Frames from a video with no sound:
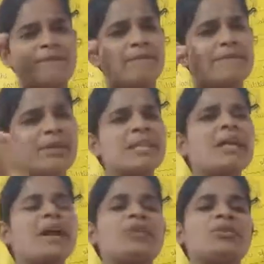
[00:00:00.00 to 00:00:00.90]
very
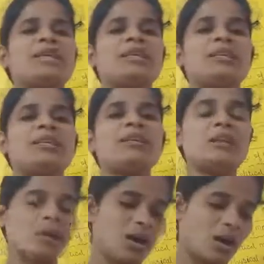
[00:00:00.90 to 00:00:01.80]
accurately
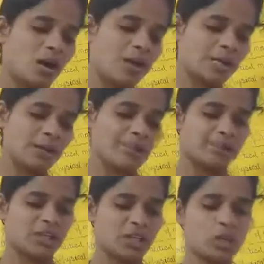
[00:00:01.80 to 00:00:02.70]
on
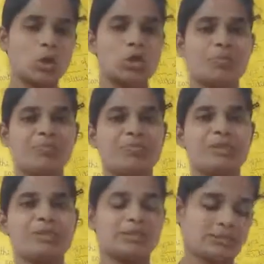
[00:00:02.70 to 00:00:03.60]
globe.
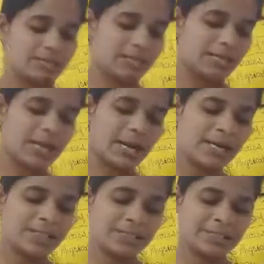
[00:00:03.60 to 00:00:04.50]

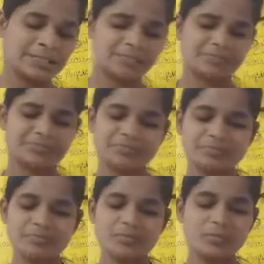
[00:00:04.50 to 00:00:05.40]
And then
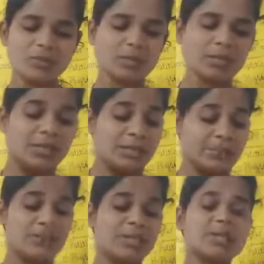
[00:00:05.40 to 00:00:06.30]

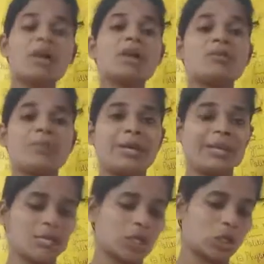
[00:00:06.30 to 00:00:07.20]
we cannot
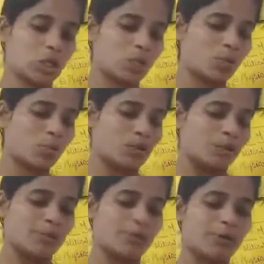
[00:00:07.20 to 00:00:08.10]
make a globe
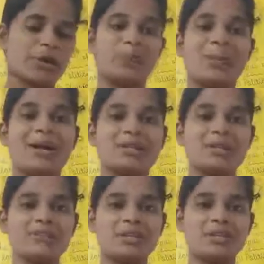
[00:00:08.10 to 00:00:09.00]
for a part
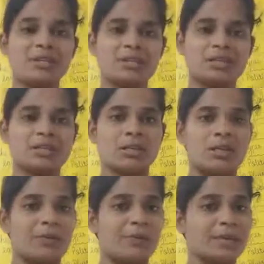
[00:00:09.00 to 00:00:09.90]
of the earth.
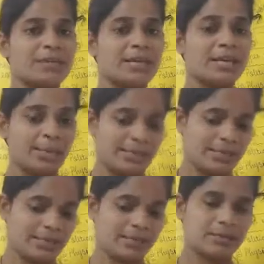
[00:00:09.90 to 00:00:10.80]
For the
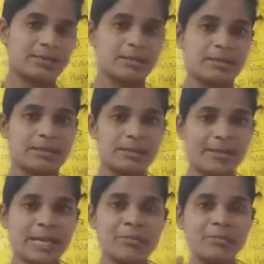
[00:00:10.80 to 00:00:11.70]

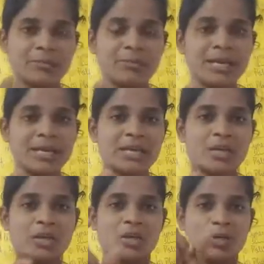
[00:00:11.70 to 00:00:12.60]
can we make
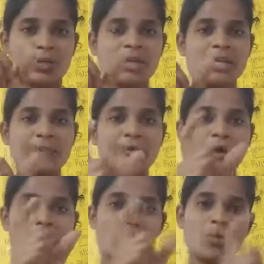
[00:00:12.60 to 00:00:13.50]
only
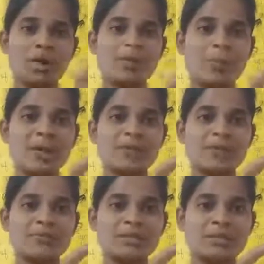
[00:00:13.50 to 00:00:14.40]
for one part
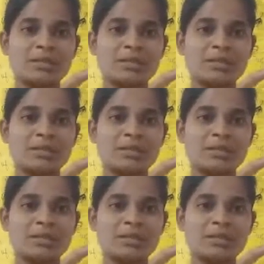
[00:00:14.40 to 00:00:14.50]
of the